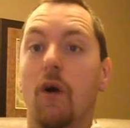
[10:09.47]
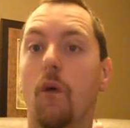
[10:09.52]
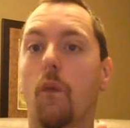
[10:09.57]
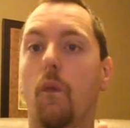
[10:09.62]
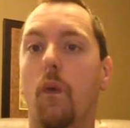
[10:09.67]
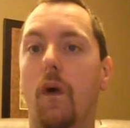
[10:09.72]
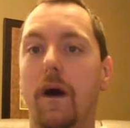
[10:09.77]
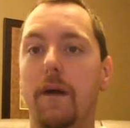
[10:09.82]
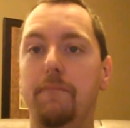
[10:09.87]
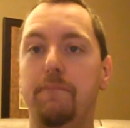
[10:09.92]

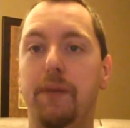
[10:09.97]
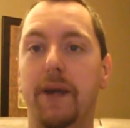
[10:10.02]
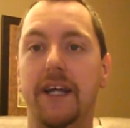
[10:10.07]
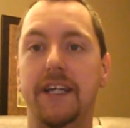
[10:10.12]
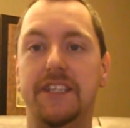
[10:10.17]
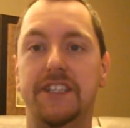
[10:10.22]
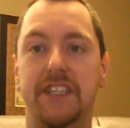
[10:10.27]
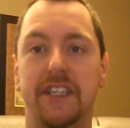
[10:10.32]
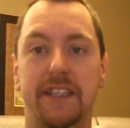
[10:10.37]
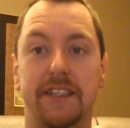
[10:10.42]
One
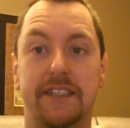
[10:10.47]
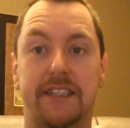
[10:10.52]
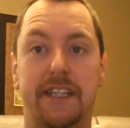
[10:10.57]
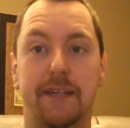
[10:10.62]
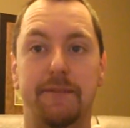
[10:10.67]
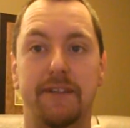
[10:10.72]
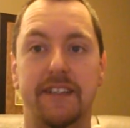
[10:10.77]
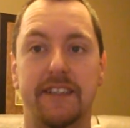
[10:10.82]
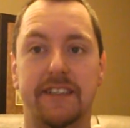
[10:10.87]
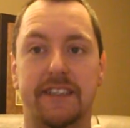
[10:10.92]
patient
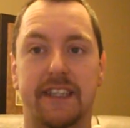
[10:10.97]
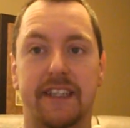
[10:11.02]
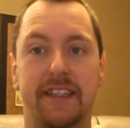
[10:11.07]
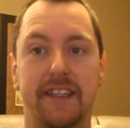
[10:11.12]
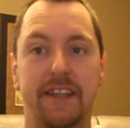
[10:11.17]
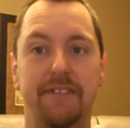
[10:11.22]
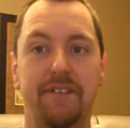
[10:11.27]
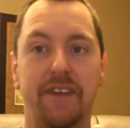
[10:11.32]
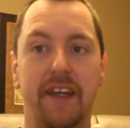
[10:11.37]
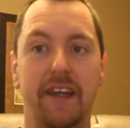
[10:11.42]
exhibited
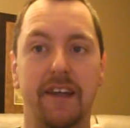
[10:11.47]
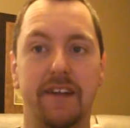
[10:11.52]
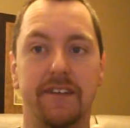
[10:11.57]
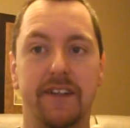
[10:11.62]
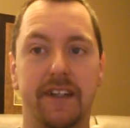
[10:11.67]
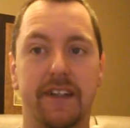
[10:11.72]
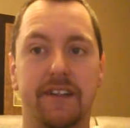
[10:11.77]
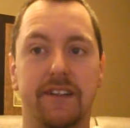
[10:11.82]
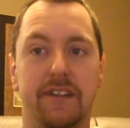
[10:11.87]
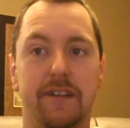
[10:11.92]
significant
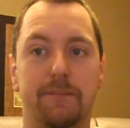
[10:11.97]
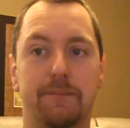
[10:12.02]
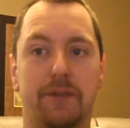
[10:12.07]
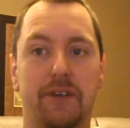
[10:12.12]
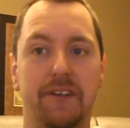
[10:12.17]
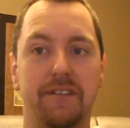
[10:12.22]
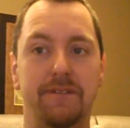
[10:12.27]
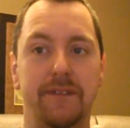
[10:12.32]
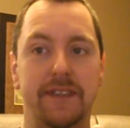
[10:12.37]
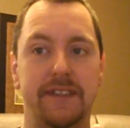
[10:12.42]
clinical
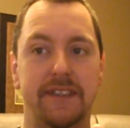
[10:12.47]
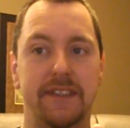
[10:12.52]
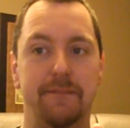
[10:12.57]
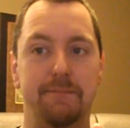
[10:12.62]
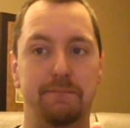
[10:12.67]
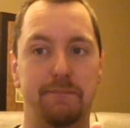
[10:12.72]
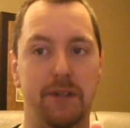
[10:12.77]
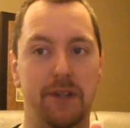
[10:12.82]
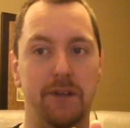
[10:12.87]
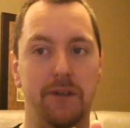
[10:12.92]
improvements in
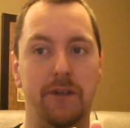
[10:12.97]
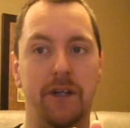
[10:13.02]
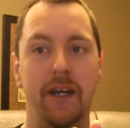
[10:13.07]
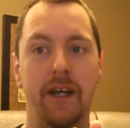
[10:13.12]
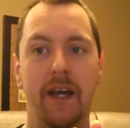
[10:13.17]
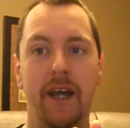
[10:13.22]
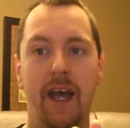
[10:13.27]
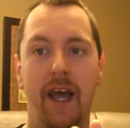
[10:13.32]
mood